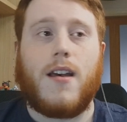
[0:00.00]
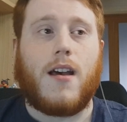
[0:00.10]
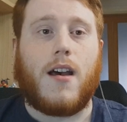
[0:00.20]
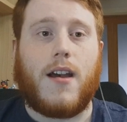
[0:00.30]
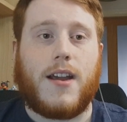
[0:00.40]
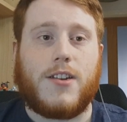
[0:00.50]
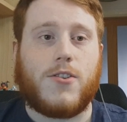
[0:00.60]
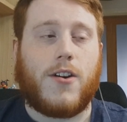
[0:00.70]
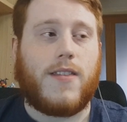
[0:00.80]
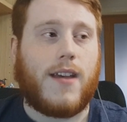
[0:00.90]
I
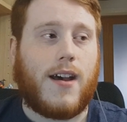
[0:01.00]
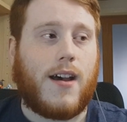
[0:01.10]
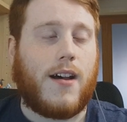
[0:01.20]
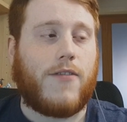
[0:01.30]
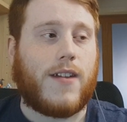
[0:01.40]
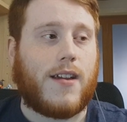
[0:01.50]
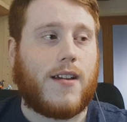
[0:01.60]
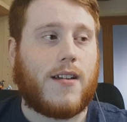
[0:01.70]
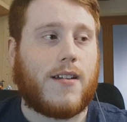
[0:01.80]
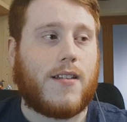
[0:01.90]
enjoyed that. I think
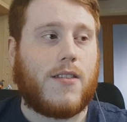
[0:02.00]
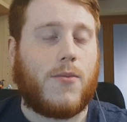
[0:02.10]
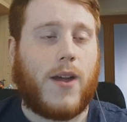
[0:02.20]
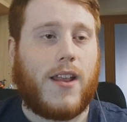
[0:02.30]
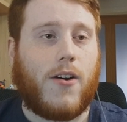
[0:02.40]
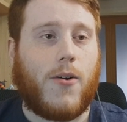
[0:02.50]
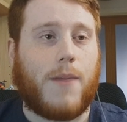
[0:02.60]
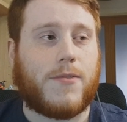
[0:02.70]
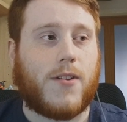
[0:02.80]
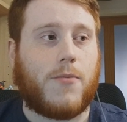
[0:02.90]
the way the whole
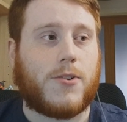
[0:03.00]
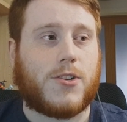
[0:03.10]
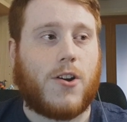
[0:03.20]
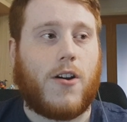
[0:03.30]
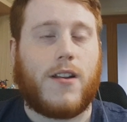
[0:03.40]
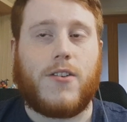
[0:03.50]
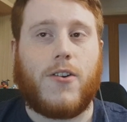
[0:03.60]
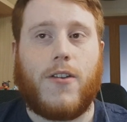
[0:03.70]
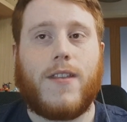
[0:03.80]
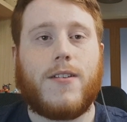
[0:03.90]
episode was shot and
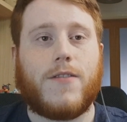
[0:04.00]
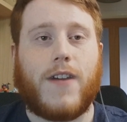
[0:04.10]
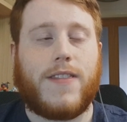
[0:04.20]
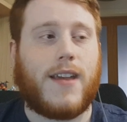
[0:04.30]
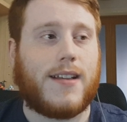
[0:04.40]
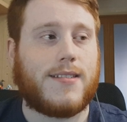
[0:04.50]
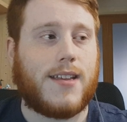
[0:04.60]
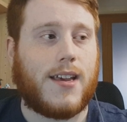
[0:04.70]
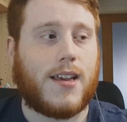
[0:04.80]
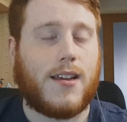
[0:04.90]
done,
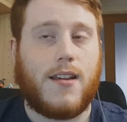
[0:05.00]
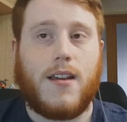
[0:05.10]
fantastic.